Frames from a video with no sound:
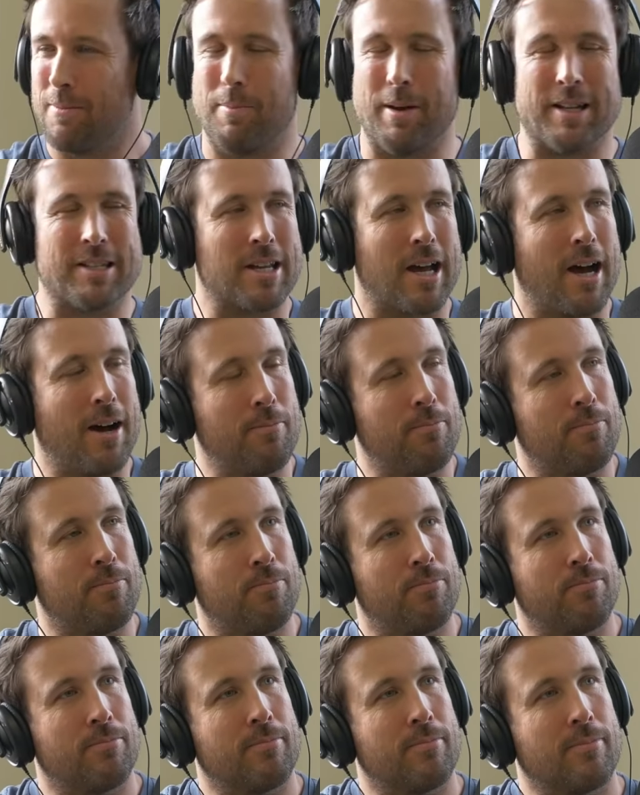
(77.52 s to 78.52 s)
But
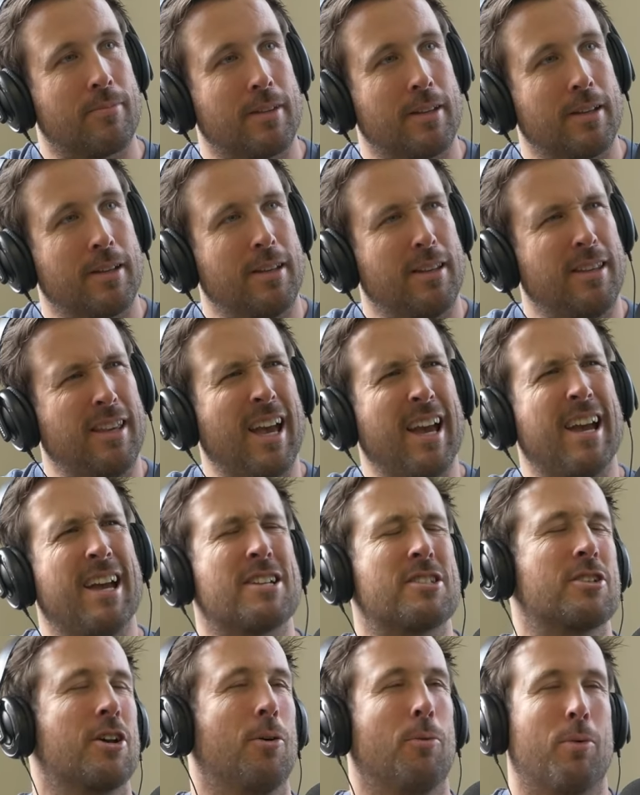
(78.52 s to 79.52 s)
yeah,
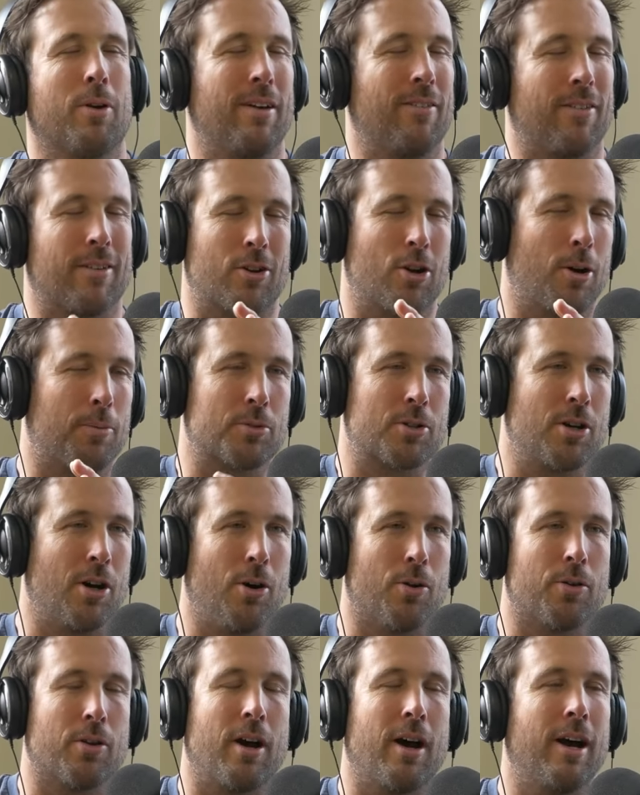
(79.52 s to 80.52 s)
so whatever, copped
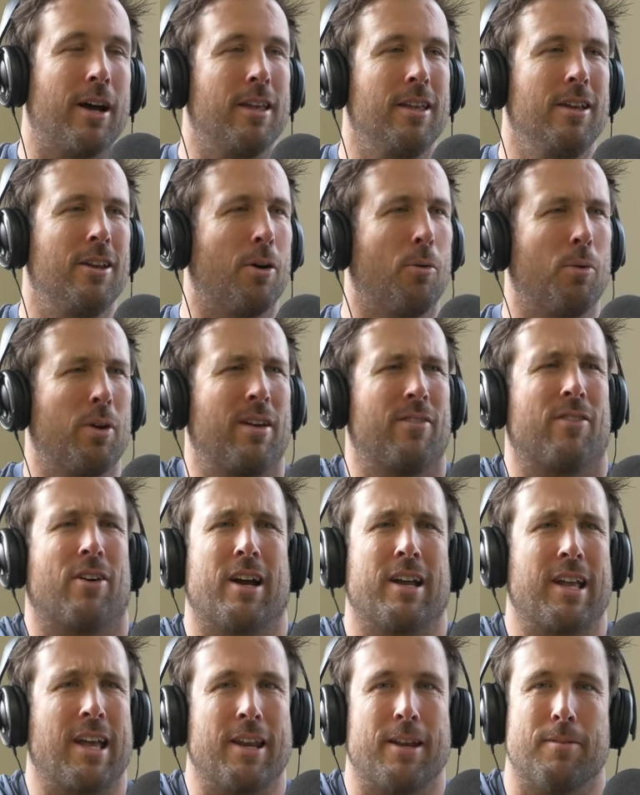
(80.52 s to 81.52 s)
cold, whatever.
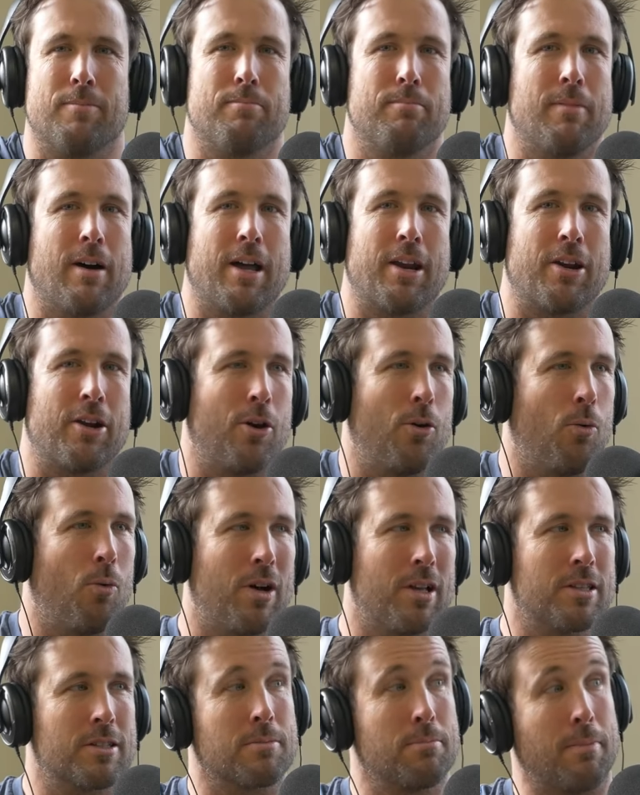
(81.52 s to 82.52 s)
I get them, I don't know,
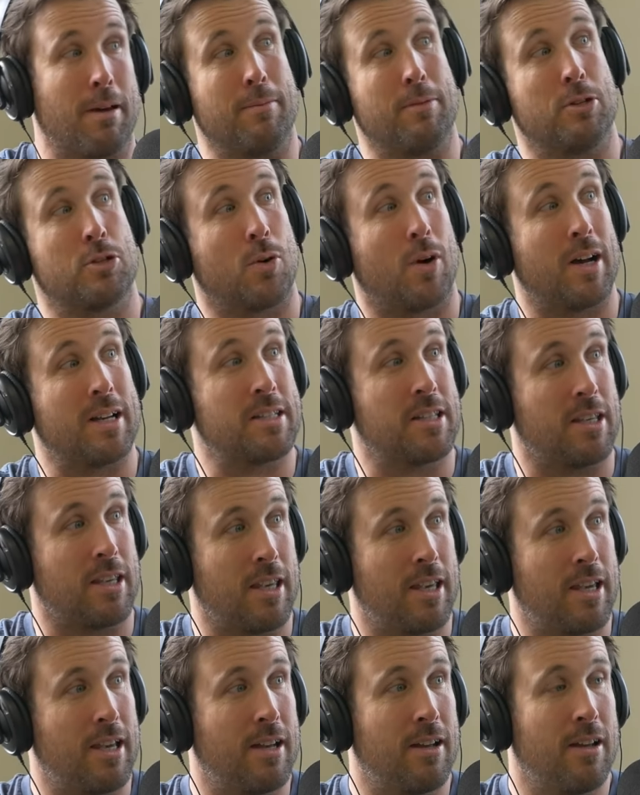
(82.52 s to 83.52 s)
once, maybe twice a
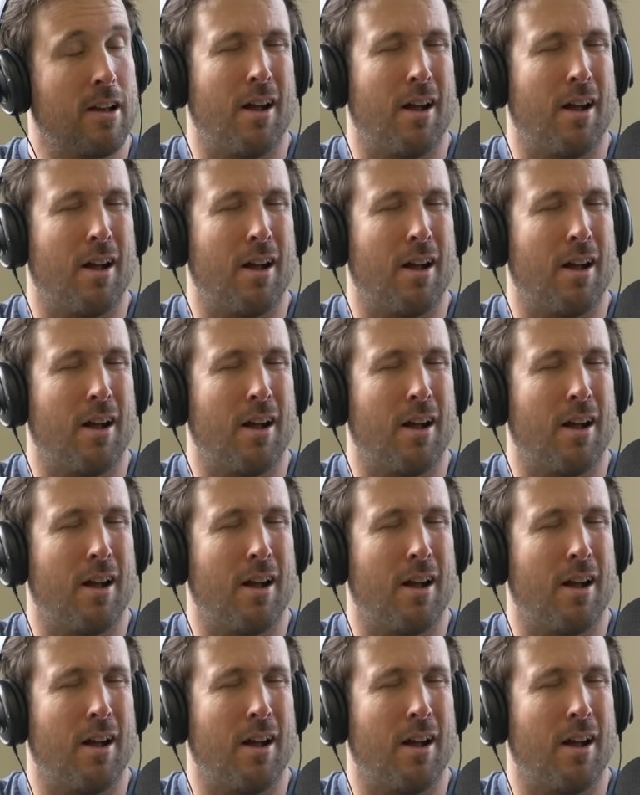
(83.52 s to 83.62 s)
year.